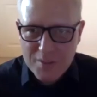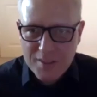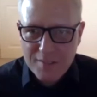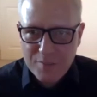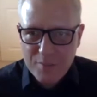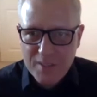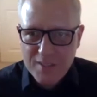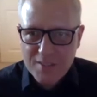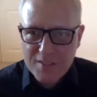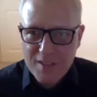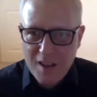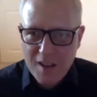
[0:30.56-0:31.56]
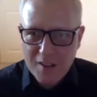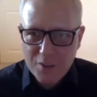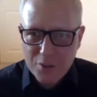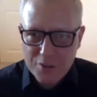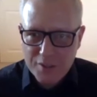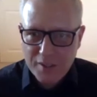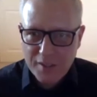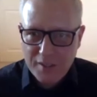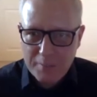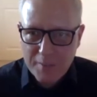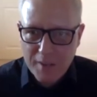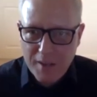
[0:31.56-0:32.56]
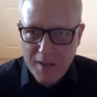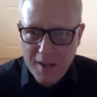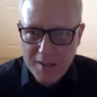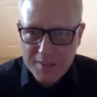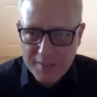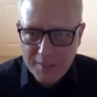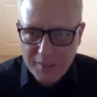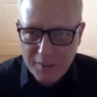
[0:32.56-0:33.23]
if we could start your journey by asking